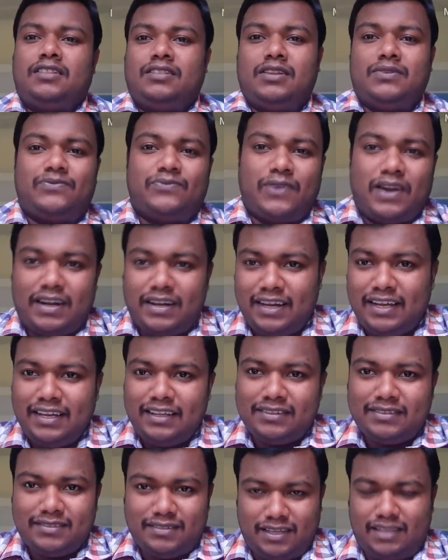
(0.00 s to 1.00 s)
the funny
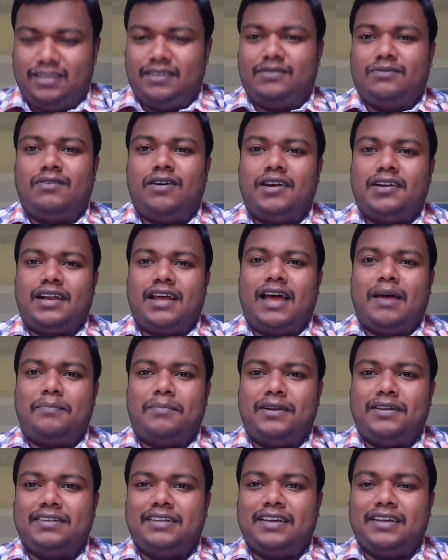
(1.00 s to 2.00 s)
thing what
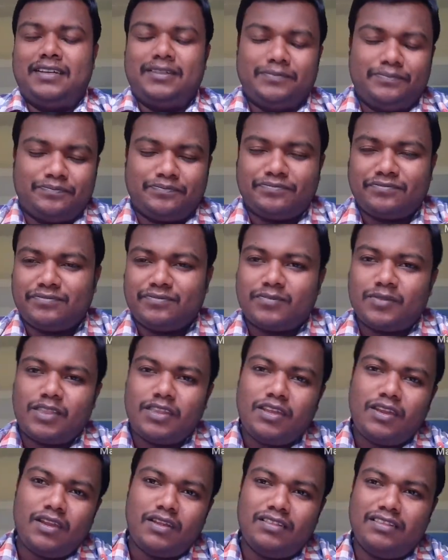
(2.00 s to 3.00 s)
happened there,
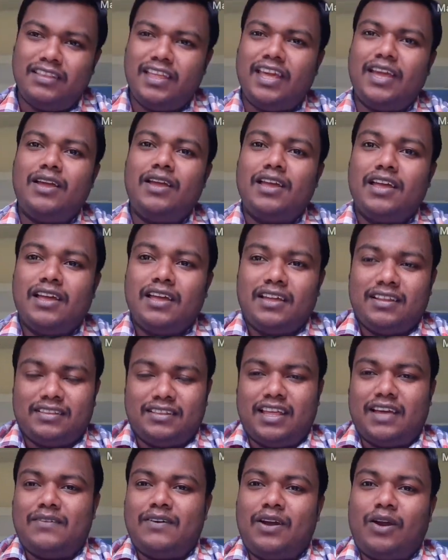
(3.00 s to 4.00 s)

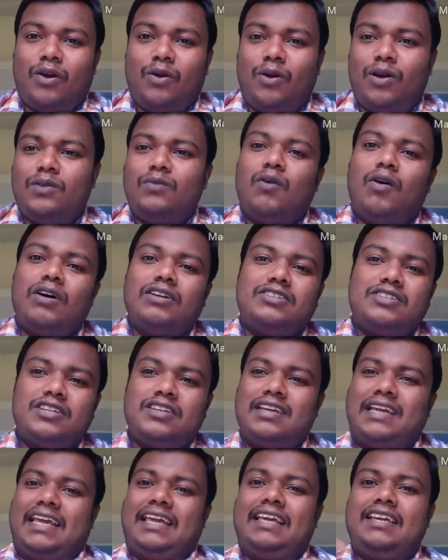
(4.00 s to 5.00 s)
they were not
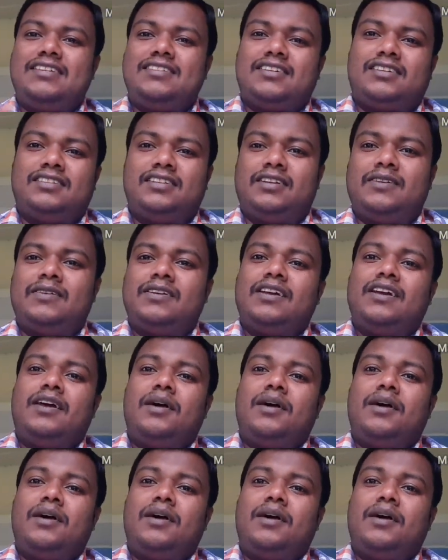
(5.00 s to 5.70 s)
watching each other.